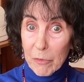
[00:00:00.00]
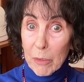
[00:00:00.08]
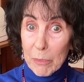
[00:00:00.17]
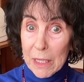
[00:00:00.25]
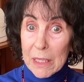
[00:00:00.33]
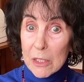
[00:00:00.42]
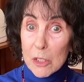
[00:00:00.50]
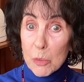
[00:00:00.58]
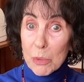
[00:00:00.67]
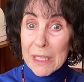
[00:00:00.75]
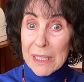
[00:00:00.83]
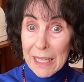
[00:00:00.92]
For me to
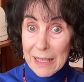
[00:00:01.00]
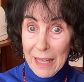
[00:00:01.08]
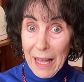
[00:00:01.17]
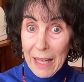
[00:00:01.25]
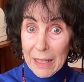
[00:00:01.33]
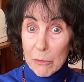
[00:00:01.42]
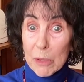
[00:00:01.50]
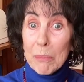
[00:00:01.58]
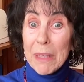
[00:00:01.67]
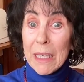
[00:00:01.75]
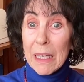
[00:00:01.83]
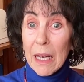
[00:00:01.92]
express like that would
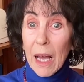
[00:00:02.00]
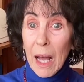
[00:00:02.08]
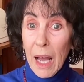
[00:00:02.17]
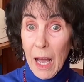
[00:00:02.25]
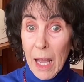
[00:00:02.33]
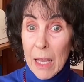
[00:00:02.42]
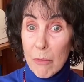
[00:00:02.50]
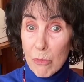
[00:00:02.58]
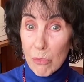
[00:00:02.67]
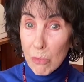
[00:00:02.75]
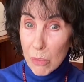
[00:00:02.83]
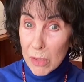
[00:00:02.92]
mean I
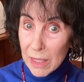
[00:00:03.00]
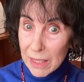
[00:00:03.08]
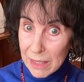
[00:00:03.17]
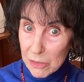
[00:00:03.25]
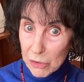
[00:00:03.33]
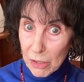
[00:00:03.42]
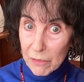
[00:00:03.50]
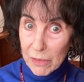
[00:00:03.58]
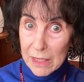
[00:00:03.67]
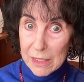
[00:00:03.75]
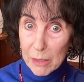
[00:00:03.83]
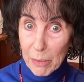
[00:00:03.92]
really have strong
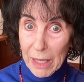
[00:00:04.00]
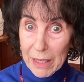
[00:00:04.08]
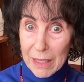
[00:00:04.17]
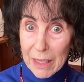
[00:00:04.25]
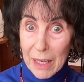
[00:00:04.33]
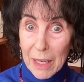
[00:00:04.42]
feelings about it.